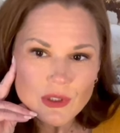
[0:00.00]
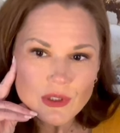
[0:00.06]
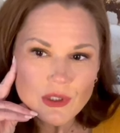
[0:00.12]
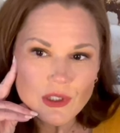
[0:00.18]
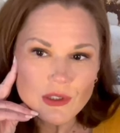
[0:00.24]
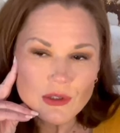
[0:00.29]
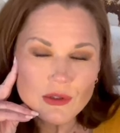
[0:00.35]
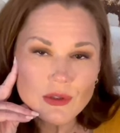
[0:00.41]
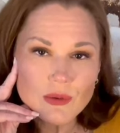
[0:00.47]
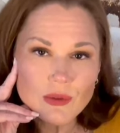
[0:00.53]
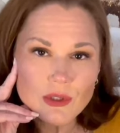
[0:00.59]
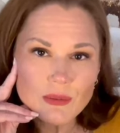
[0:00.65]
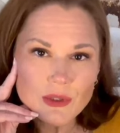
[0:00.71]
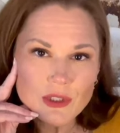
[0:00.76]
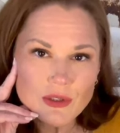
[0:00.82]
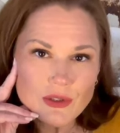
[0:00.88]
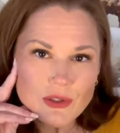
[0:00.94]
I don't know what it
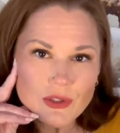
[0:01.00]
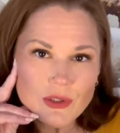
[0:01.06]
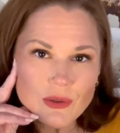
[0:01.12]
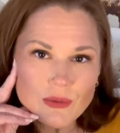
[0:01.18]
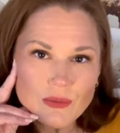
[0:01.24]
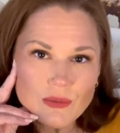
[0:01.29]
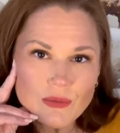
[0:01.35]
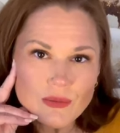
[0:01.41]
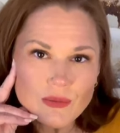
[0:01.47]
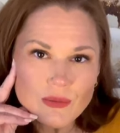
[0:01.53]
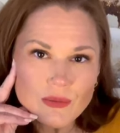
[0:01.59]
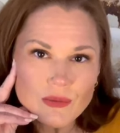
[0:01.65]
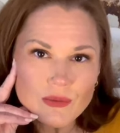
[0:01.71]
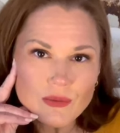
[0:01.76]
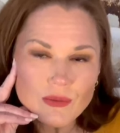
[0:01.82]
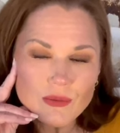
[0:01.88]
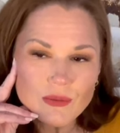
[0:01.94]
means to you,
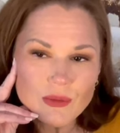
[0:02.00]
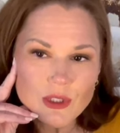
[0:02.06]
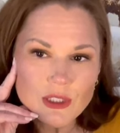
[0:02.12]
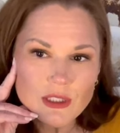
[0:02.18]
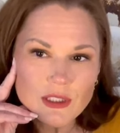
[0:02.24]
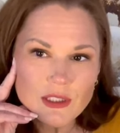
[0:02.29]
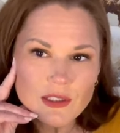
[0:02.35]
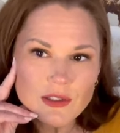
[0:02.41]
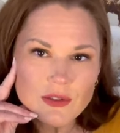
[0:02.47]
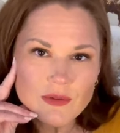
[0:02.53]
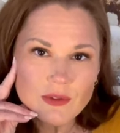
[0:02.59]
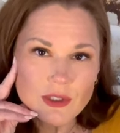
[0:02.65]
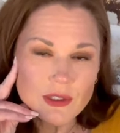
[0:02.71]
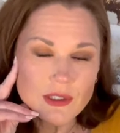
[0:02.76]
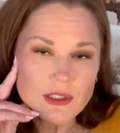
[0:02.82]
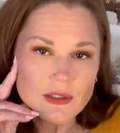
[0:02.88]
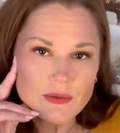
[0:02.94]
but it hits
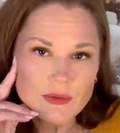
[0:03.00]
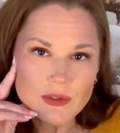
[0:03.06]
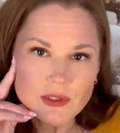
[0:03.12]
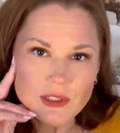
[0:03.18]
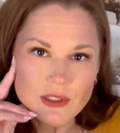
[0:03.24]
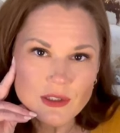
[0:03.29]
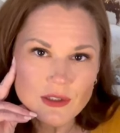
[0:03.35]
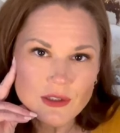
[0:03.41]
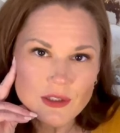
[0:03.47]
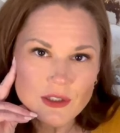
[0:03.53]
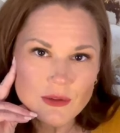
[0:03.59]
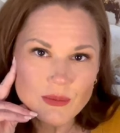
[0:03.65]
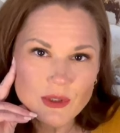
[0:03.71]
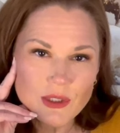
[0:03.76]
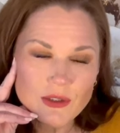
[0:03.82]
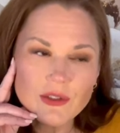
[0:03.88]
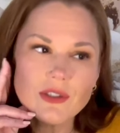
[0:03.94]
very differently
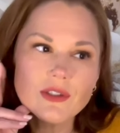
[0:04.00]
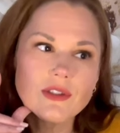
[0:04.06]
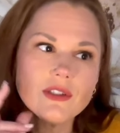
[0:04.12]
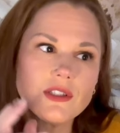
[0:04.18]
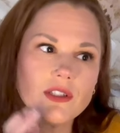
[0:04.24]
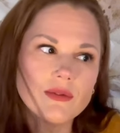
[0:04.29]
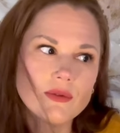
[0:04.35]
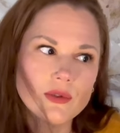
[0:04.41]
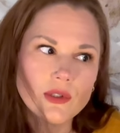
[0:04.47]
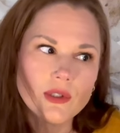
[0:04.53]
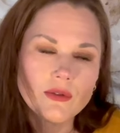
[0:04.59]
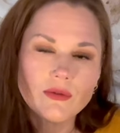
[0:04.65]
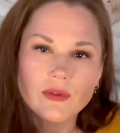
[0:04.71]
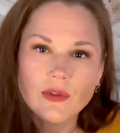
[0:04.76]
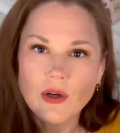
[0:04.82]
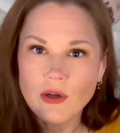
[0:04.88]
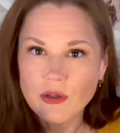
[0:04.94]
compared to the devil
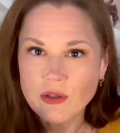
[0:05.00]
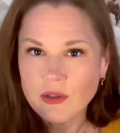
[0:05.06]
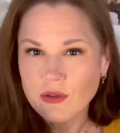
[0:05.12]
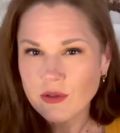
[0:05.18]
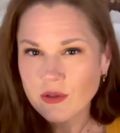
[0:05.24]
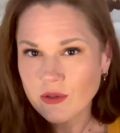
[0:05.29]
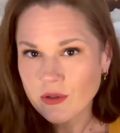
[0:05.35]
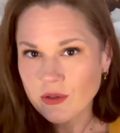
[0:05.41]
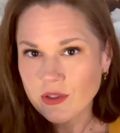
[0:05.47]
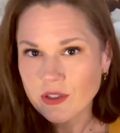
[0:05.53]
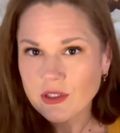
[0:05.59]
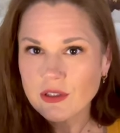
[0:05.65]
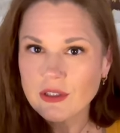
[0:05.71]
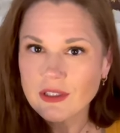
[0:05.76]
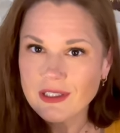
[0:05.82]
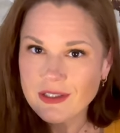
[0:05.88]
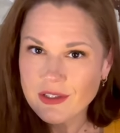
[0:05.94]
of hard-earned
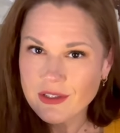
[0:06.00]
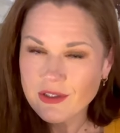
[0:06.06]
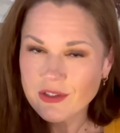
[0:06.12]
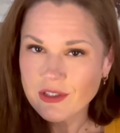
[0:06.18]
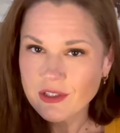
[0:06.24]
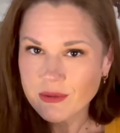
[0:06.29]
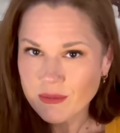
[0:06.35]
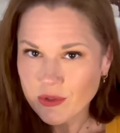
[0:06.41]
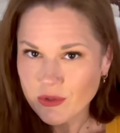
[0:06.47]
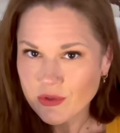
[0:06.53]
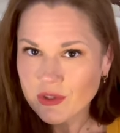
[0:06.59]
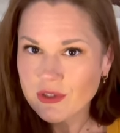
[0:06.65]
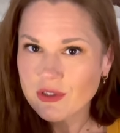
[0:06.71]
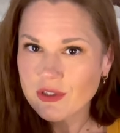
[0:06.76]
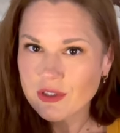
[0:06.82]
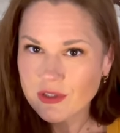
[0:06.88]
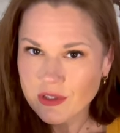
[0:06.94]
lessons on
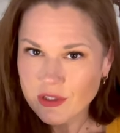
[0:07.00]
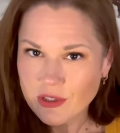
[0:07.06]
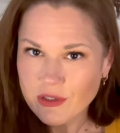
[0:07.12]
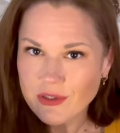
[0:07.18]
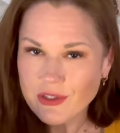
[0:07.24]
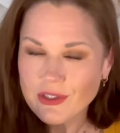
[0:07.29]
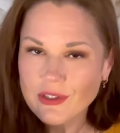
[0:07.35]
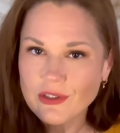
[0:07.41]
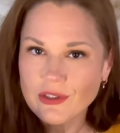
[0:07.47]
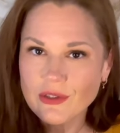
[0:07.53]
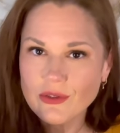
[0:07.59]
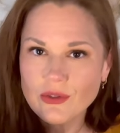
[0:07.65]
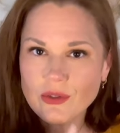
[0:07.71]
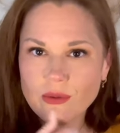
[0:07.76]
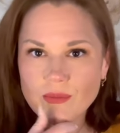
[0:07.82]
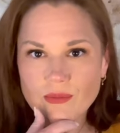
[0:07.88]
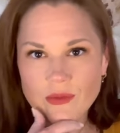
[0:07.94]
emotions and thoughts,
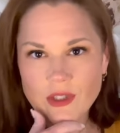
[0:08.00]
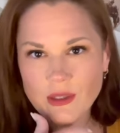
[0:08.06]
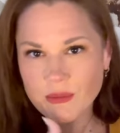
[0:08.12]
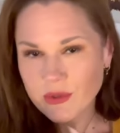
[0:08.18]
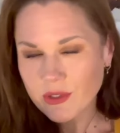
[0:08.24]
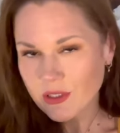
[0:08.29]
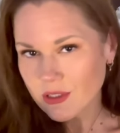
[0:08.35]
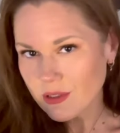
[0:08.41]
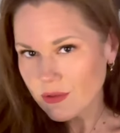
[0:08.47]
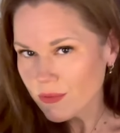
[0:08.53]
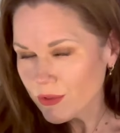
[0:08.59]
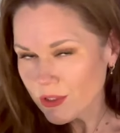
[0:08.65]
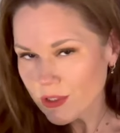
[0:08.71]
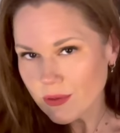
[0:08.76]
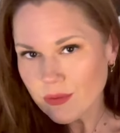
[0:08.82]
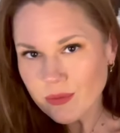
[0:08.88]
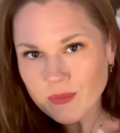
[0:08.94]
etc. Completely different
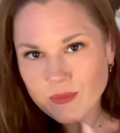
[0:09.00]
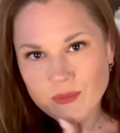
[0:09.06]
devil.